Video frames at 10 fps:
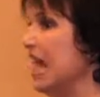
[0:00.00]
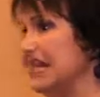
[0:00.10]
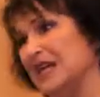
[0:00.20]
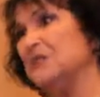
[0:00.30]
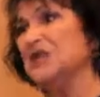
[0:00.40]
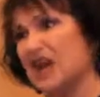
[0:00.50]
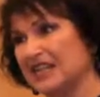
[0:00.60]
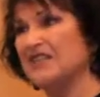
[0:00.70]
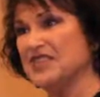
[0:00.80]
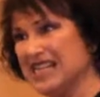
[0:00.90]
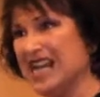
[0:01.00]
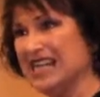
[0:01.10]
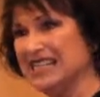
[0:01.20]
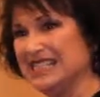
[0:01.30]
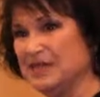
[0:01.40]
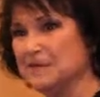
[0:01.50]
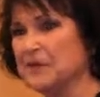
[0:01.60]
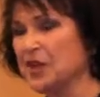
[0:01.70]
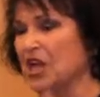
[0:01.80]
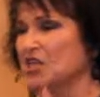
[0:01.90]
and he would not give it to us?
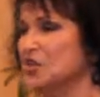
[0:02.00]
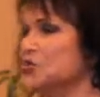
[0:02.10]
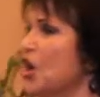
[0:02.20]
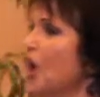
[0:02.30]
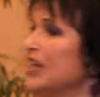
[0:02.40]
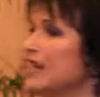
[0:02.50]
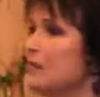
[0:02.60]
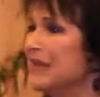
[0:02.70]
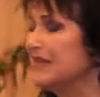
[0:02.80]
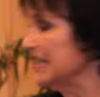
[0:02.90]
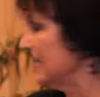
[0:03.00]
So talking about the